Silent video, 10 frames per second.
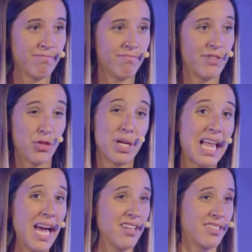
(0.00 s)
The three
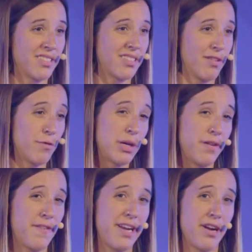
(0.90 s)
lies of where we
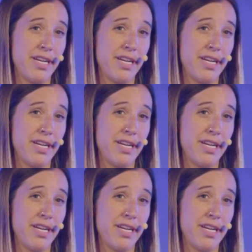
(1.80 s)
find our